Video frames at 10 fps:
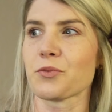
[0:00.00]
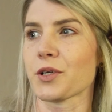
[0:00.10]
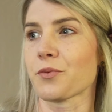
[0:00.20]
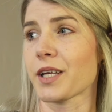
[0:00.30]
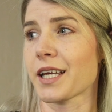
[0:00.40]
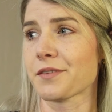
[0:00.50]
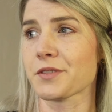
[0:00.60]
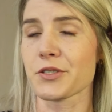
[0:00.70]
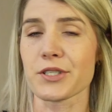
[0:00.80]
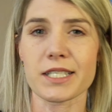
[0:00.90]
when we have
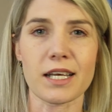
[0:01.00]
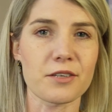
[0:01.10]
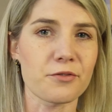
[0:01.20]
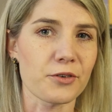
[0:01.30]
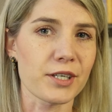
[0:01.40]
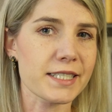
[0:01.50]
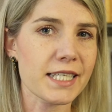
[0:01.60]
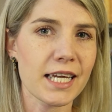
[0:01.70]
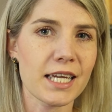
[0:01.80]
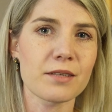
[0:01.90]
to study for
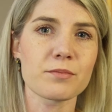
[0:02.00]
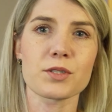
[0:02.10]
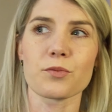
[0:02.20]
exams,